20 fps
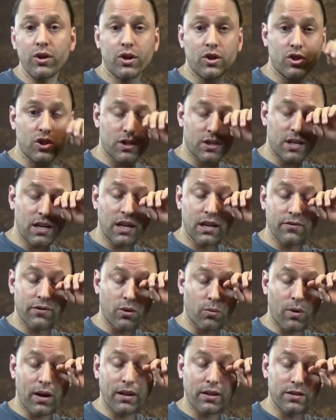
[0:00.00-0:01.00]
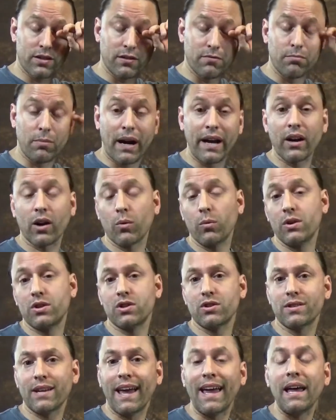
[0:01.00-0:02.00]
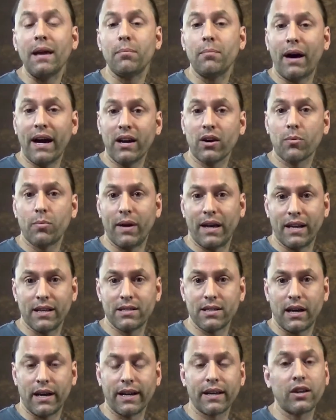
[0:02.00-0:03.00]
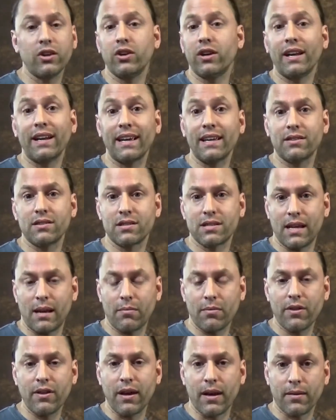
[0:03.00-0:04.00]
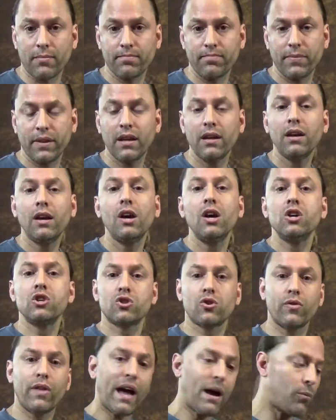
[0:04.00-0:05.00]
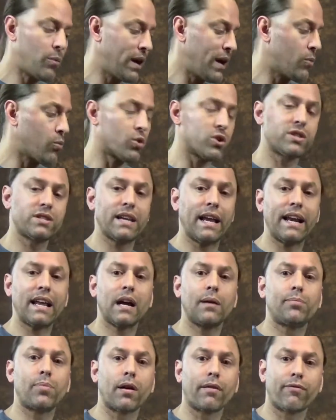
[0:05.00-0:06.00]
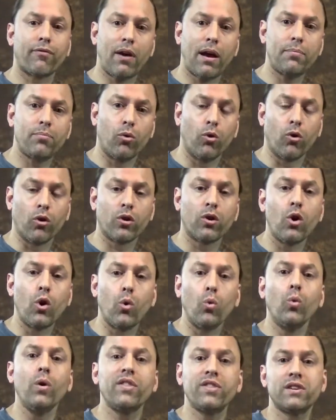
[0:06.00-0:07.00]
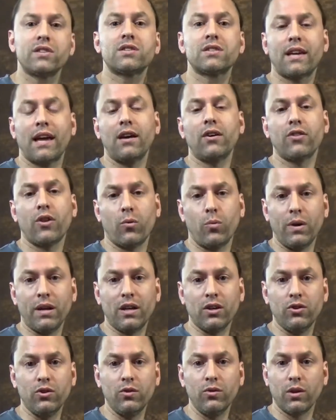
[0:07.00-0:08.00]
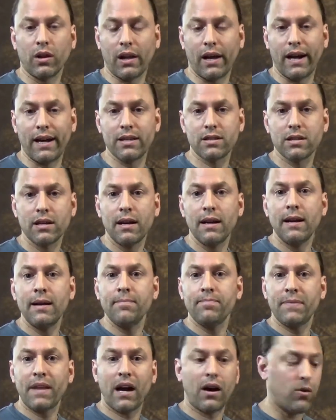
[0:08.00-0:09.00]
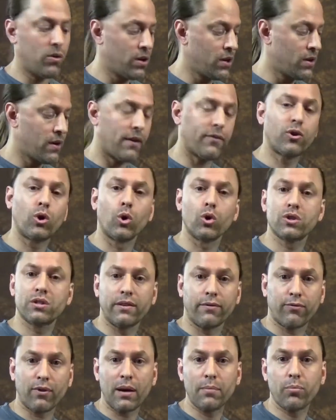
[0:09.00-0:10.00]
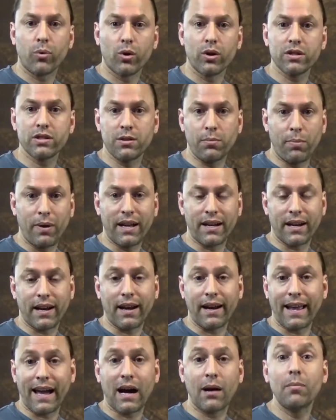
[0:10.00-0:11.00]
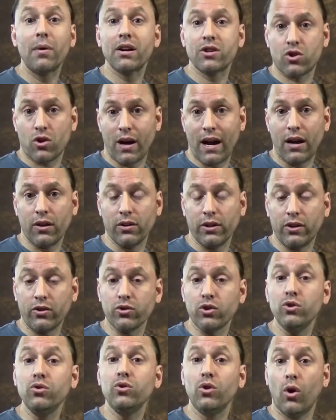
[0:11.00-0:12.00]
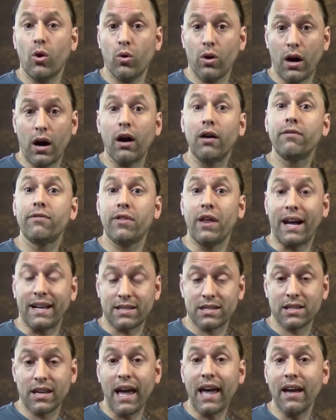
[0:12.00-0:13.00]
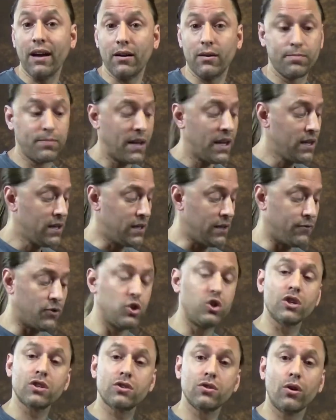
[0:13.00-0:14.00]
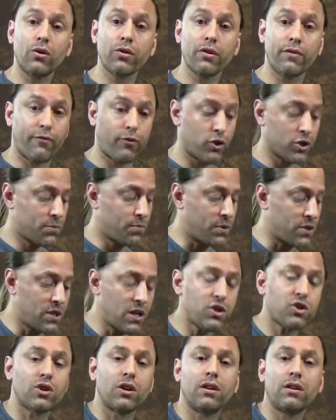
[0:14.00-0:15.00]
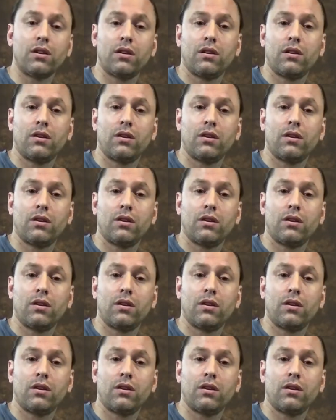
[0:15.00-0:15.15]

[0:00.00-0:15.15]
you could just think of the relative minor, which is A minor pentatonic, and you're going to get the same thing. So that way we're setting up our fretboard with a scale that we can utilize. Now, of course, the fretboard is dependent on how much or how little you know of that scale. If you just know the first position,